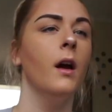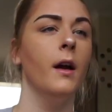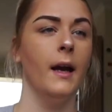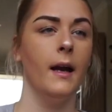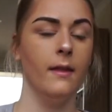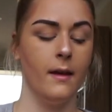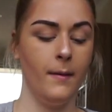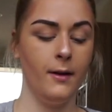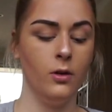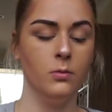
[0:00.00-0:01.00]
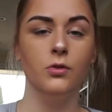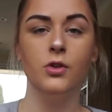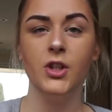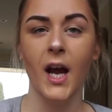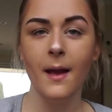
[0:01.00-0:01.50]
Okay, they're my normal
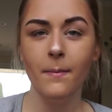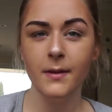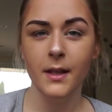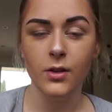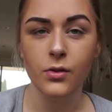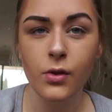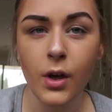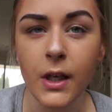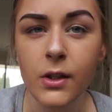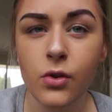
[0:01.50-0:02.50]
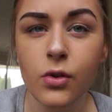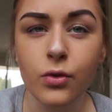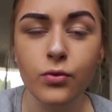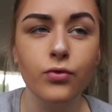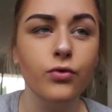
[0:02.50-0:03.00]
shape. They're just
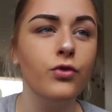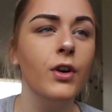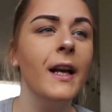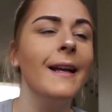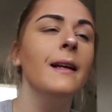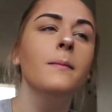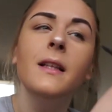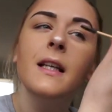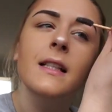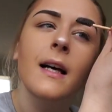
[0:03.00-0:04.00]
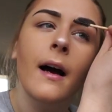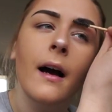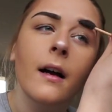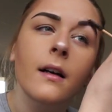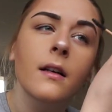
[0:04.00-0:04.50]
extremely
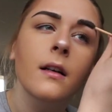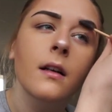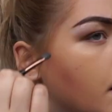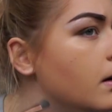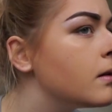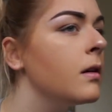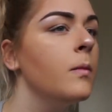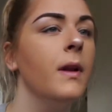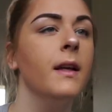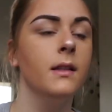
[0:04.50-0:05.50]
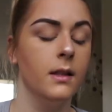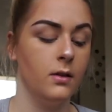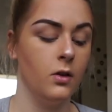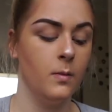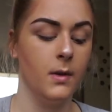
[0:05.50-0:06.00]
dark. God bless this
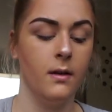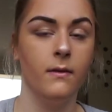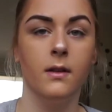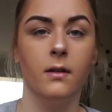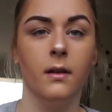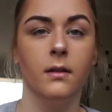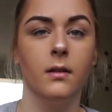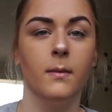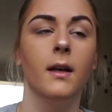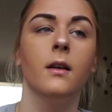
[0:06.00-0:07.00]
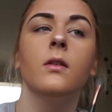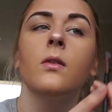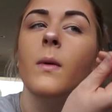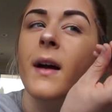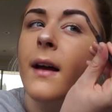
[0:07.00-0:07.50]
human if he's nice to me, I
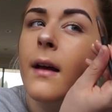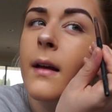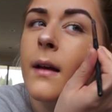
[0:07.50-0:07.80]
swear.